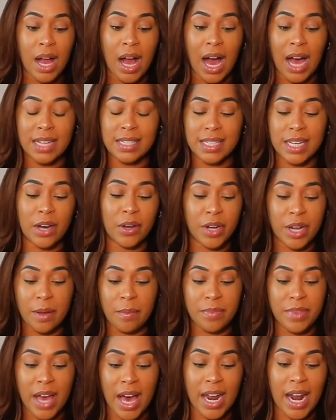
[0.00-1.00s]
I'd tell
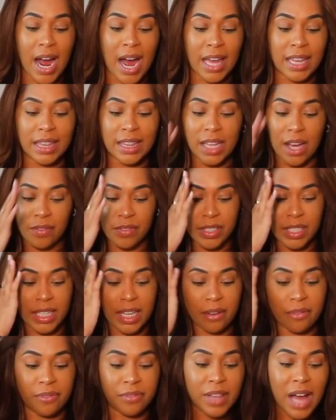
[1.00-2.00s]
him that I'd love to
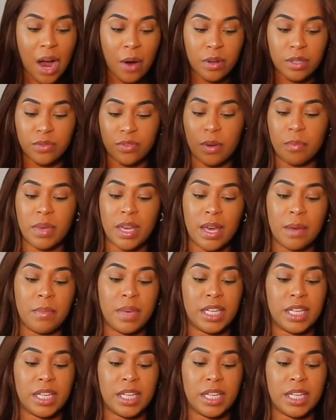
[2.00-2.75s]
get flowers from him.